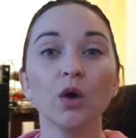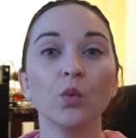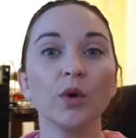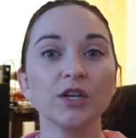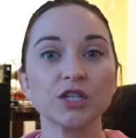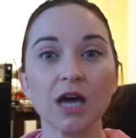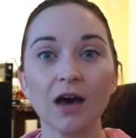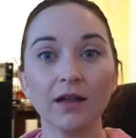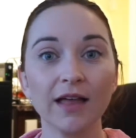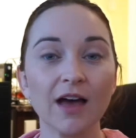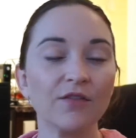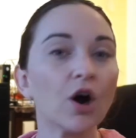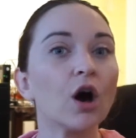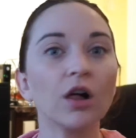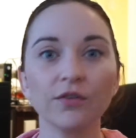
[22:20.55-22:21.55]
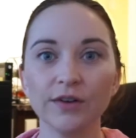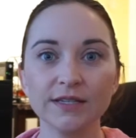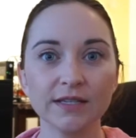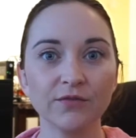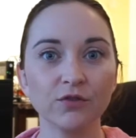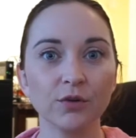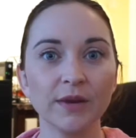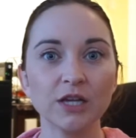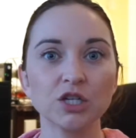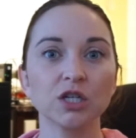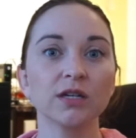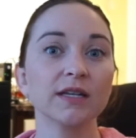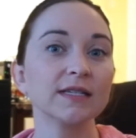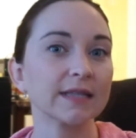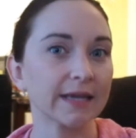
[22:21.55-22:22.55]
which I'll have all of his
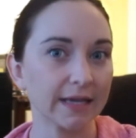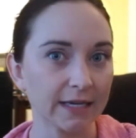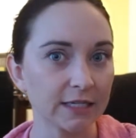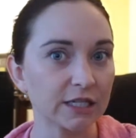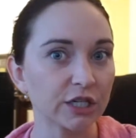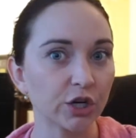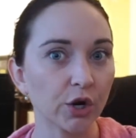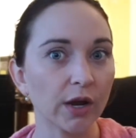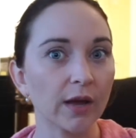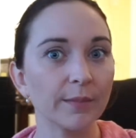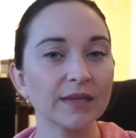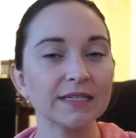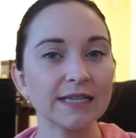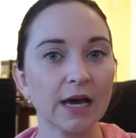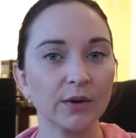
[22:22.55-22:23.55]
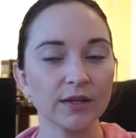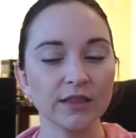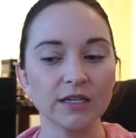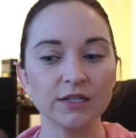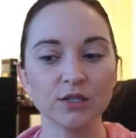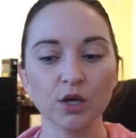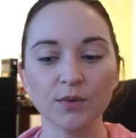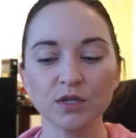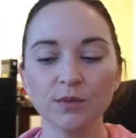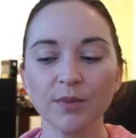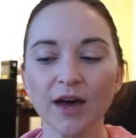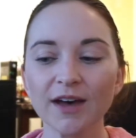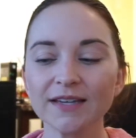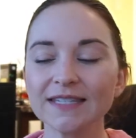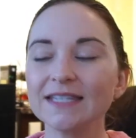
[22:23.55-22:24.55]
information, his like Instagram, down in the description
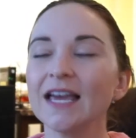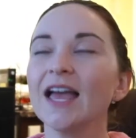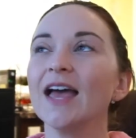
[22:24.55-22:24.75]
box.